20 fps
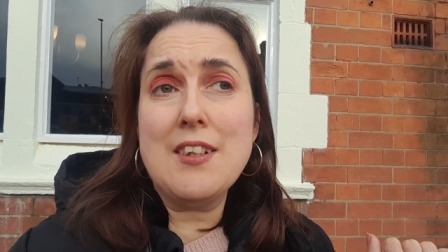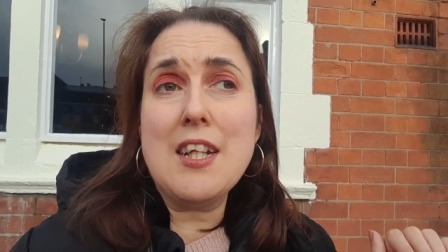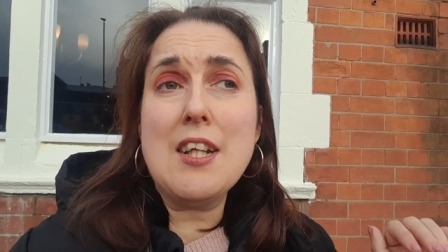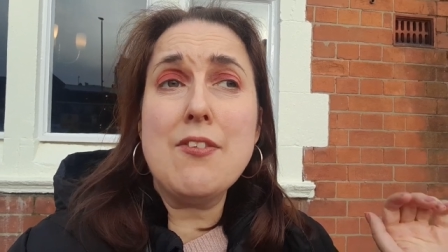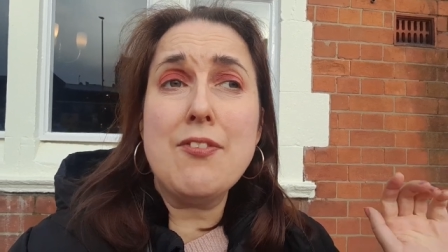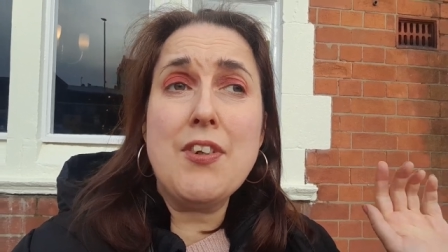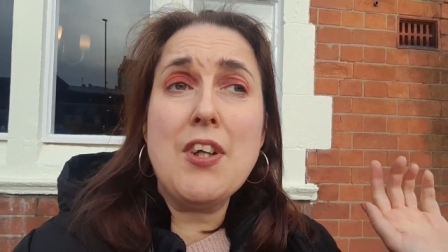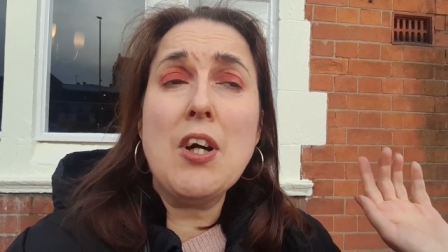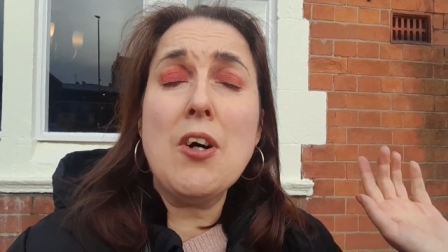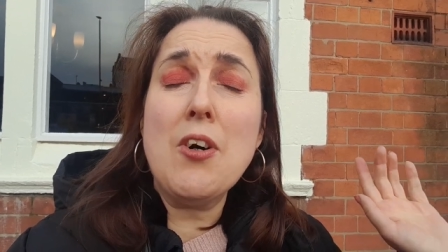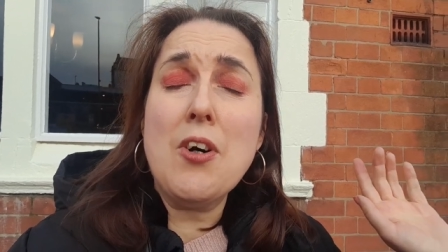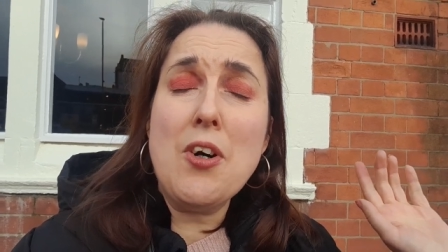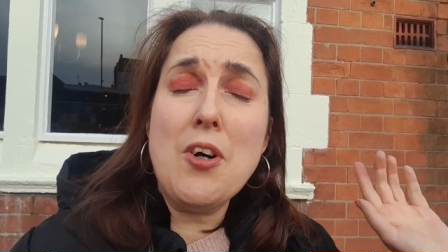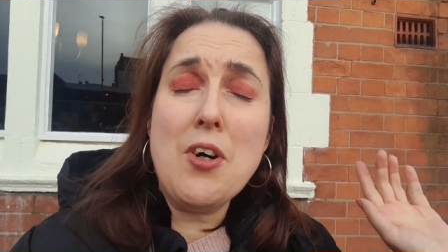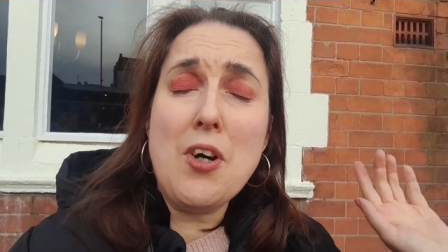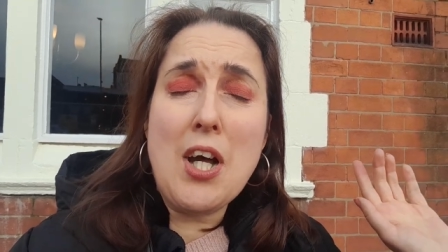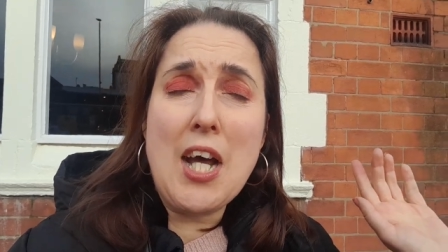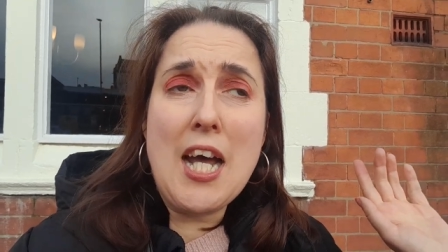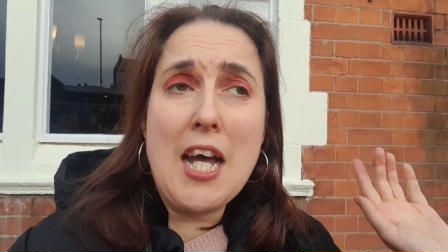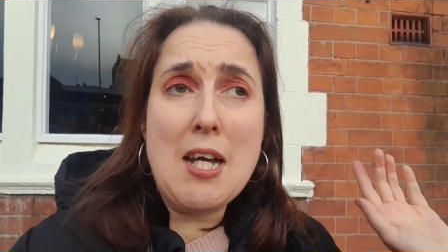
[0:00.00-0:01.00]
if
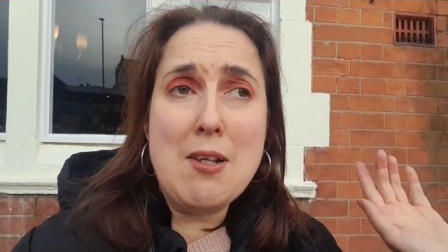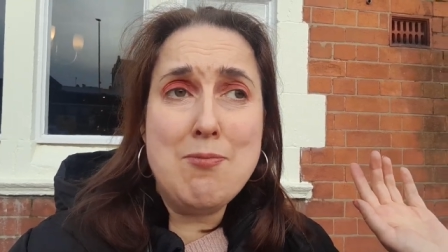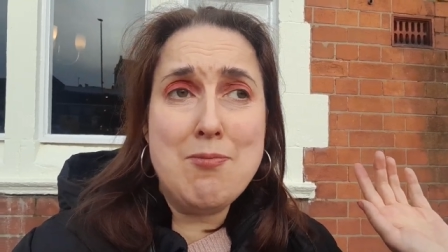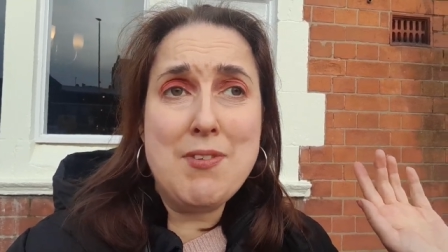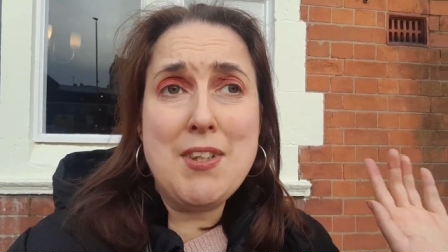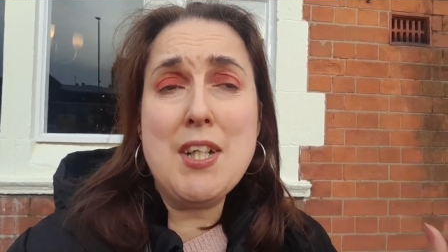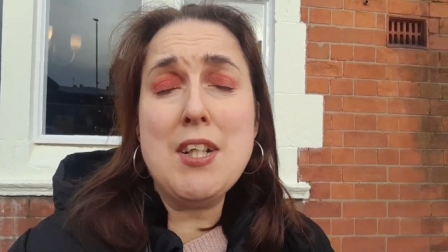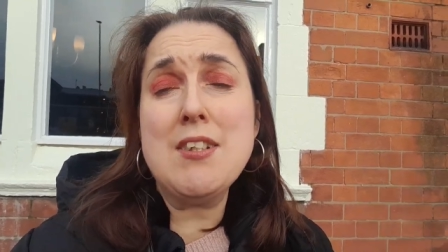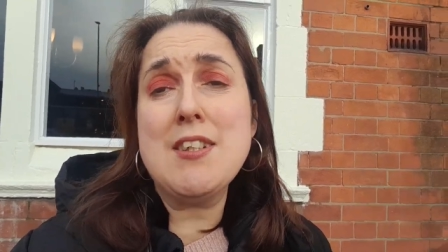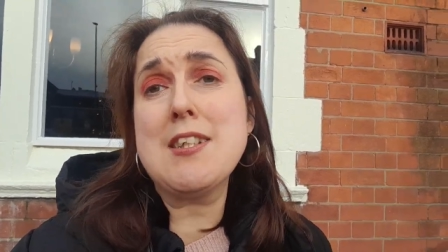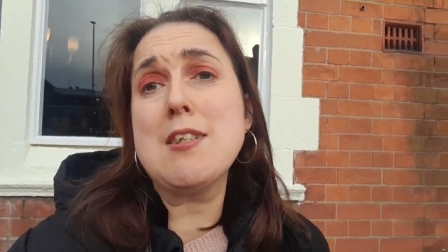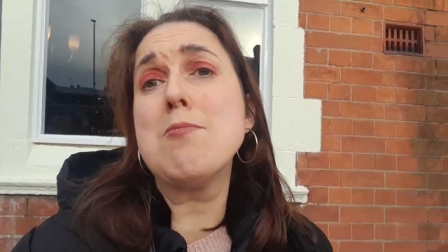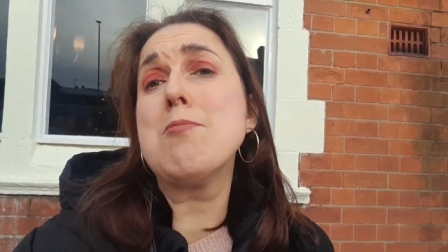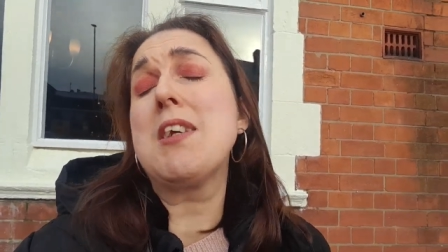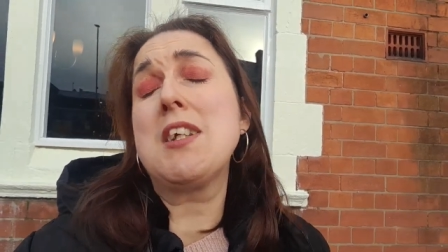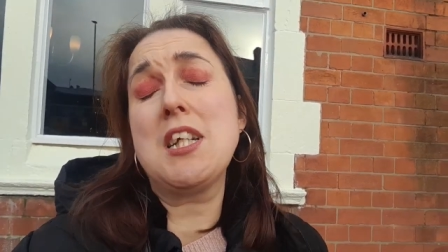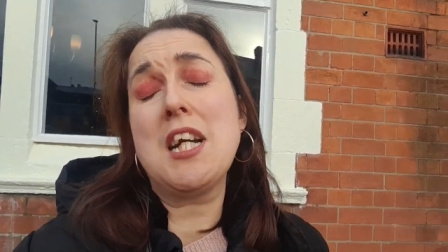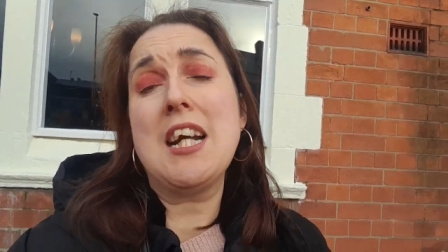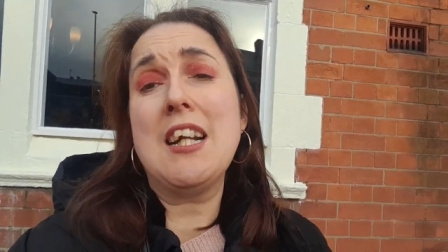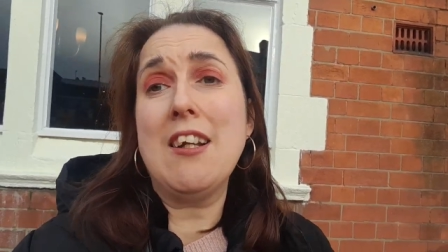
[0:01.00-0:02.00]
you're um, new to
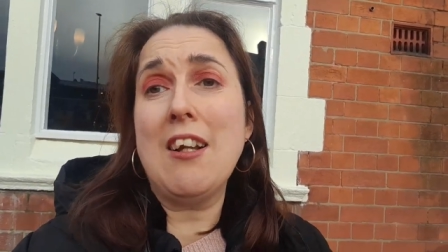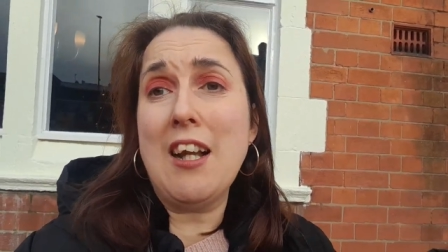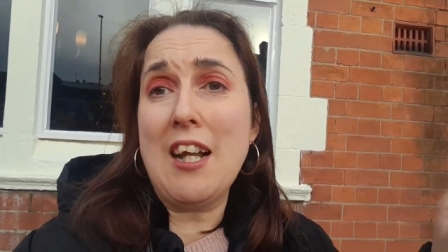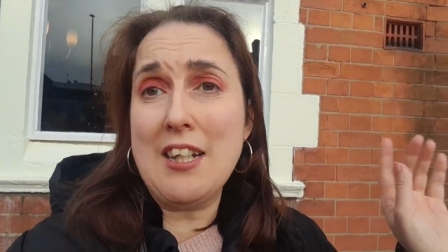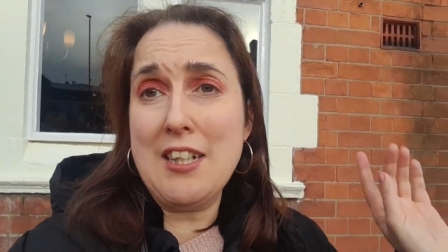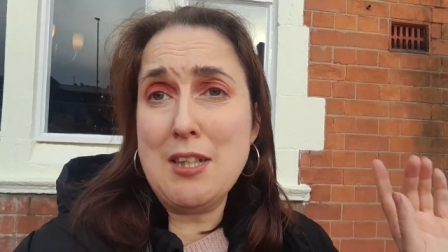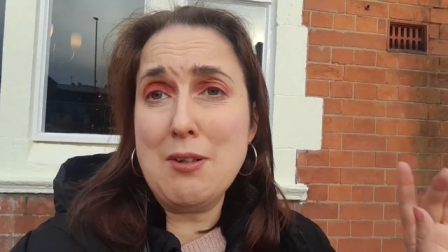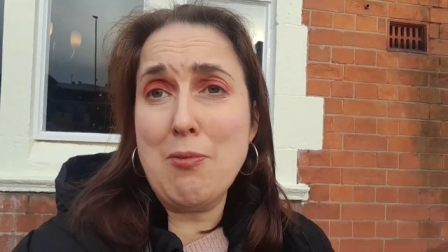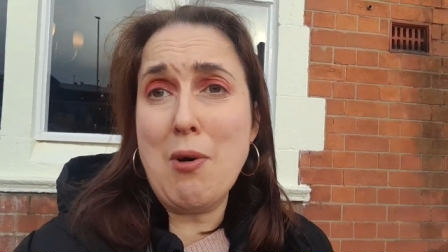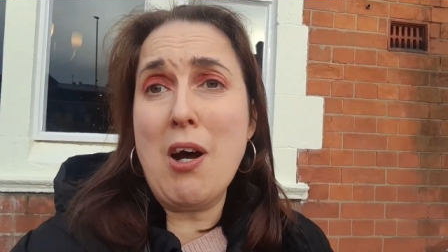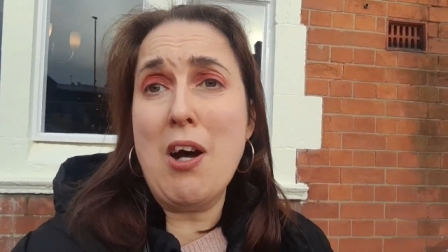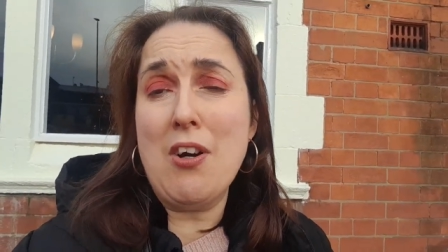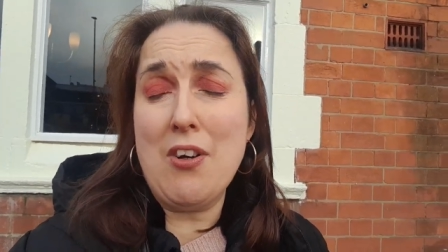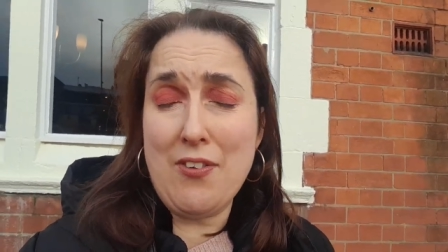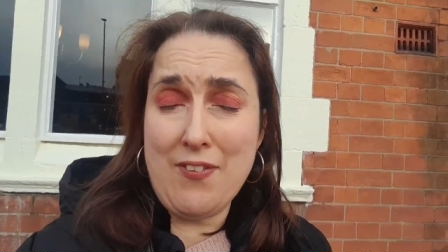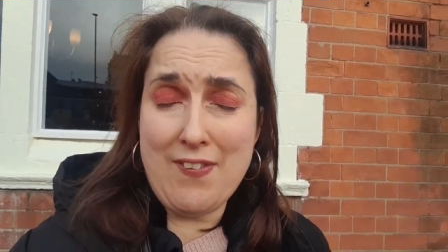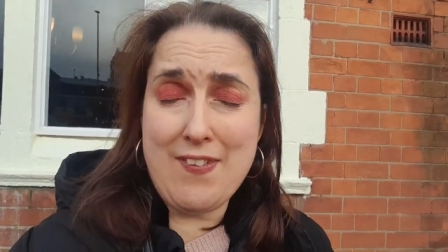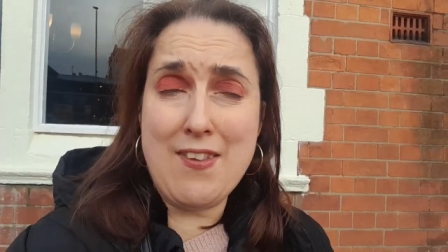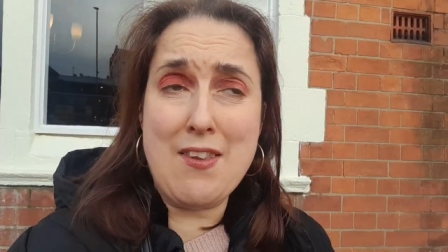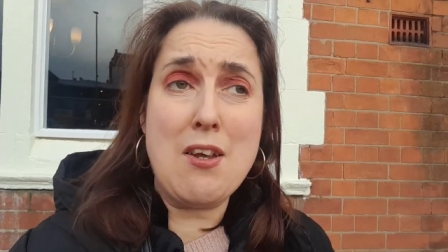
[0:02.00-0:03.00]
my channel and you
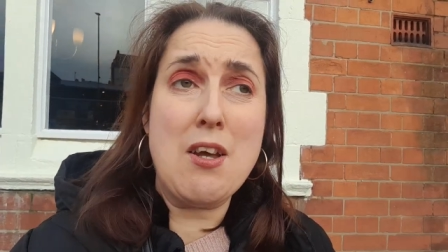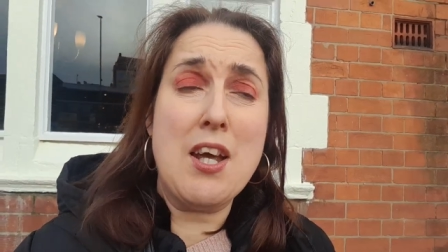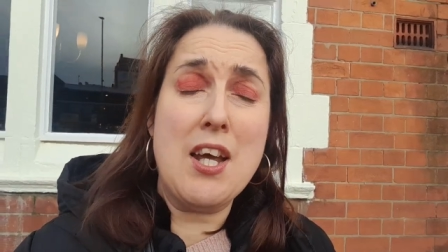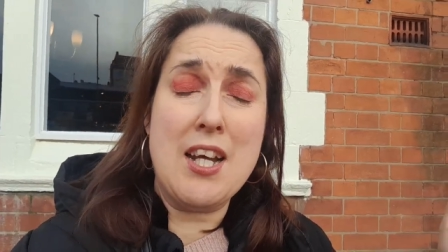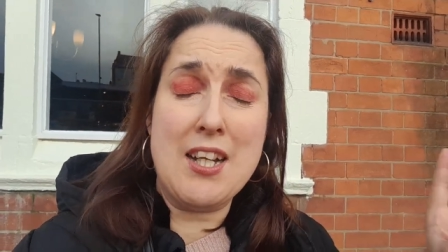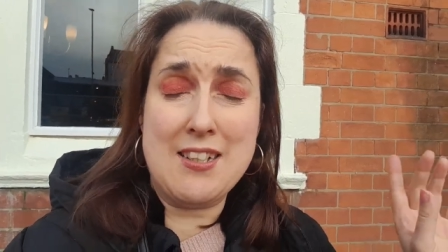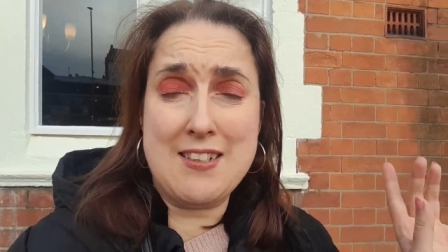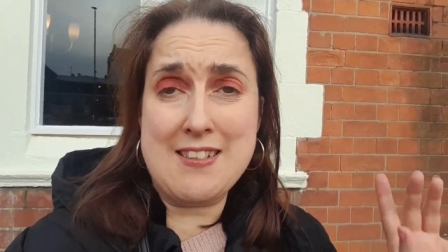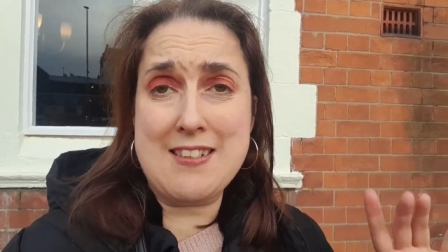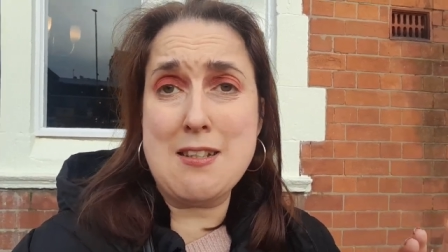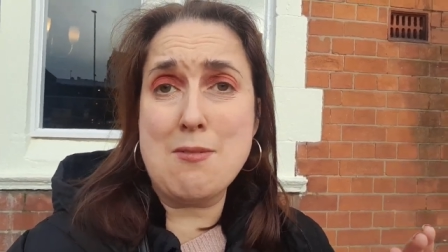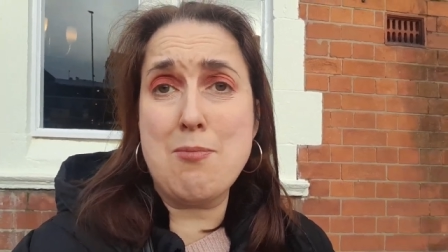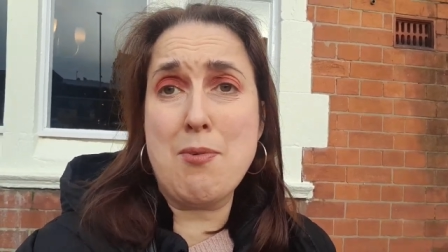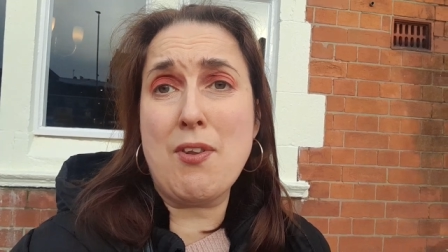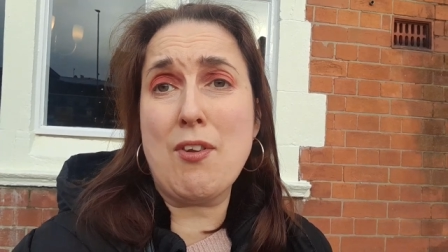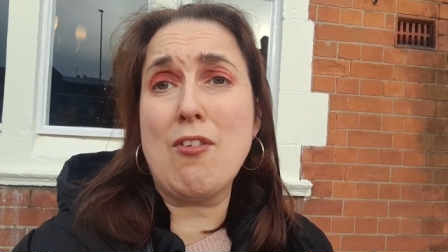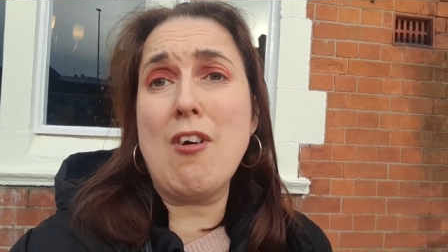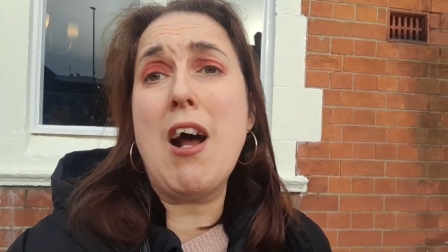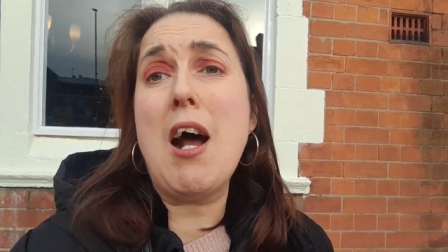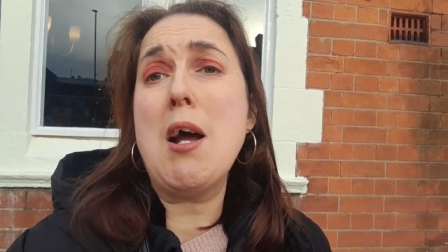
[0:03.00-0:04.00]
are uh,
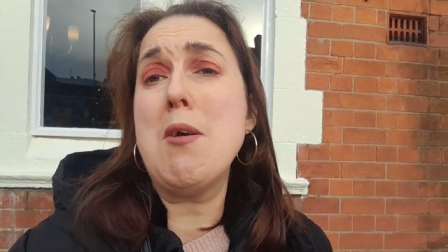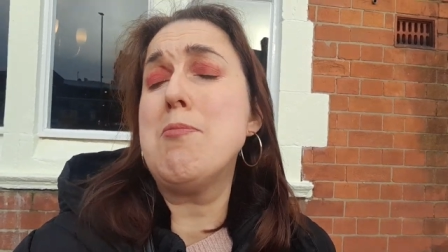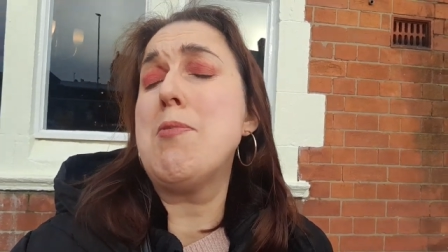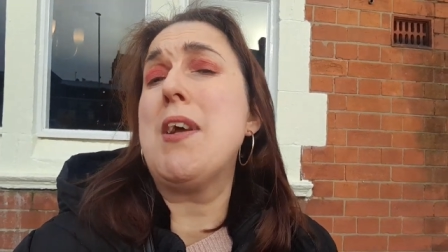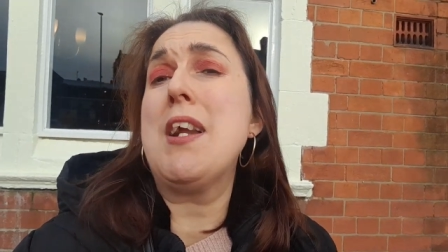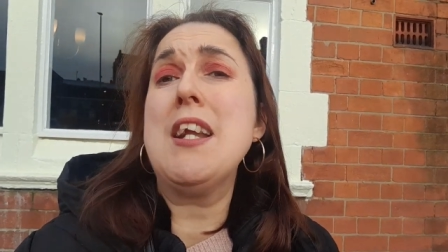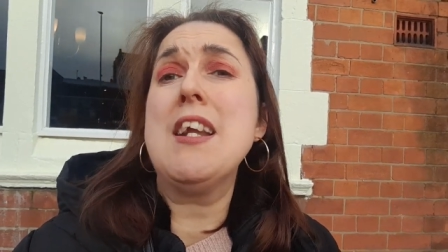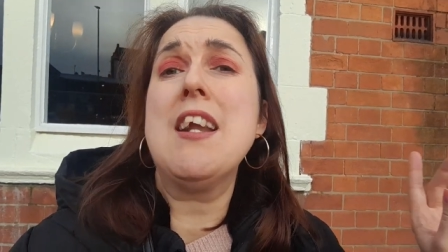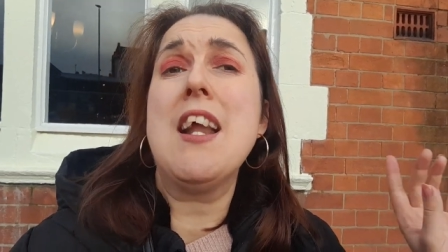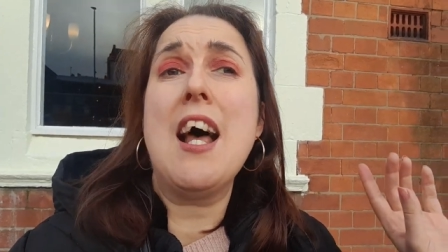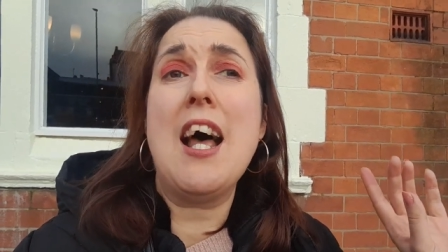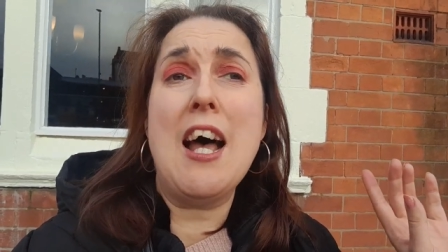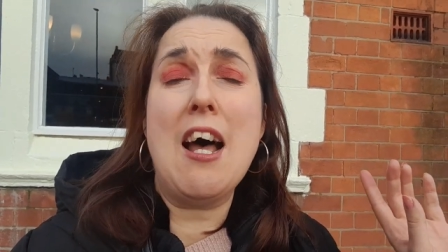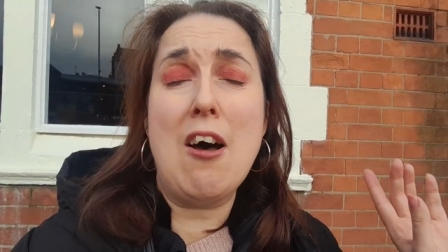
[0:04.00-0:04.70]
subscribing